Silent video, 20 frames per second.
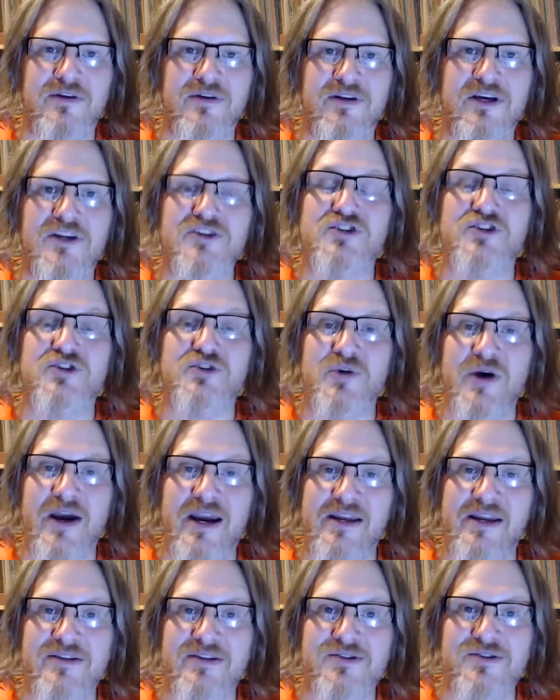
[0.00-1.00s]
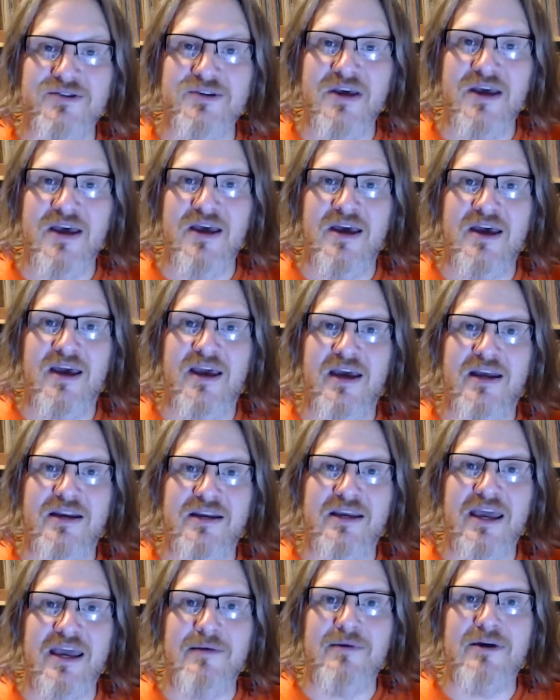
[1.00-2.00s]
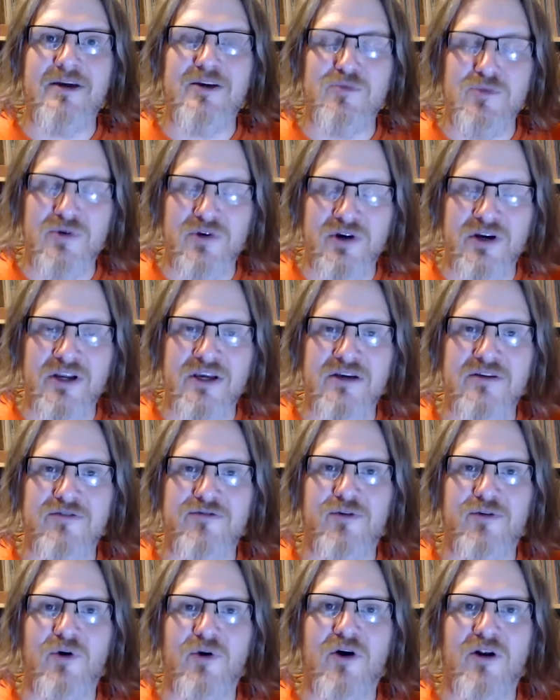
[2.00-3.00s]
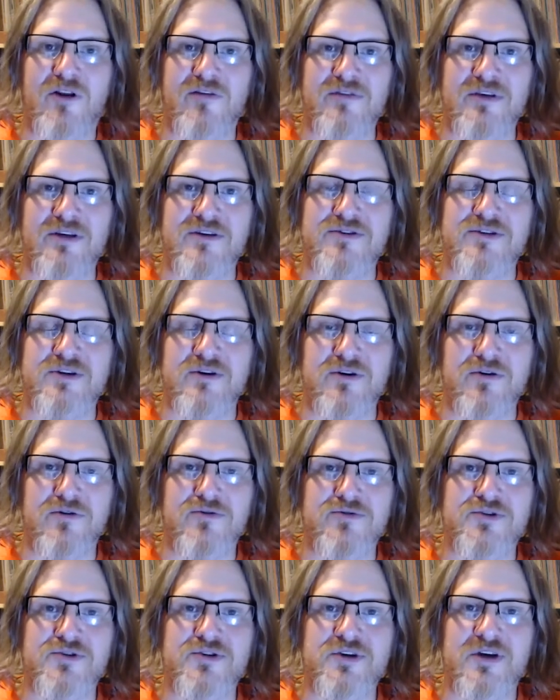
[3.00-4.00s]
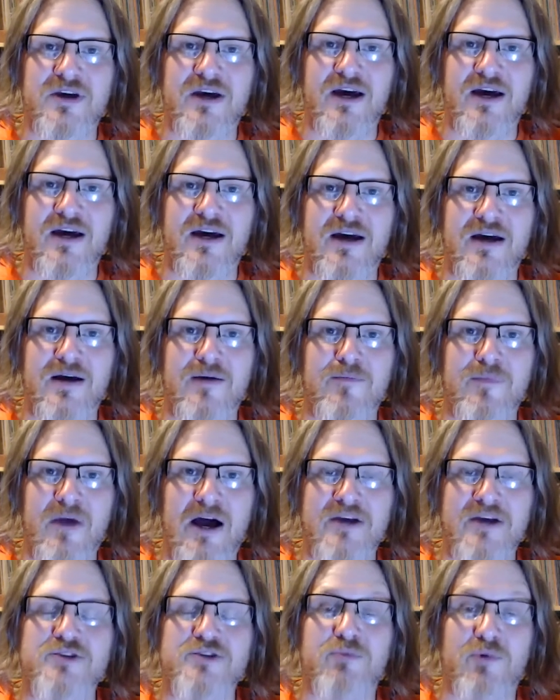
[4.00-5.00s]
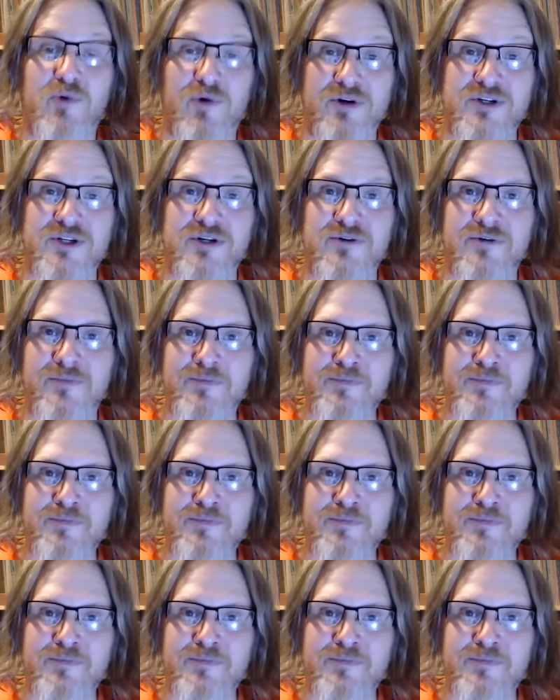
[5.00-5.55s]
Dungeons and Dragons and gaming community for all of these years. I support you.